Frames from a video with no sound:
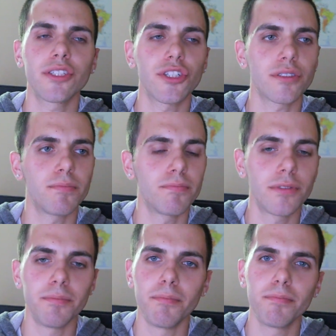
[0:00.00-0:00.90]
It's just
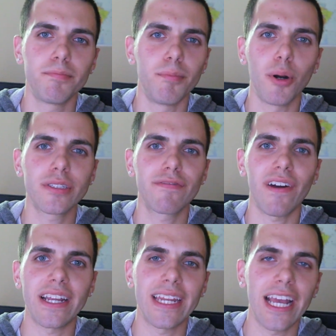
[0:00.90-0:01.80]
most
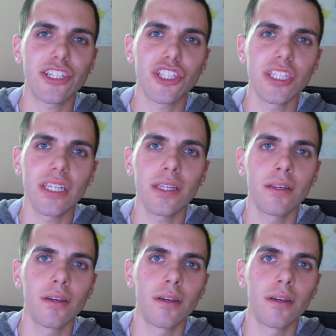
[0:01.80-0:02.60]
financially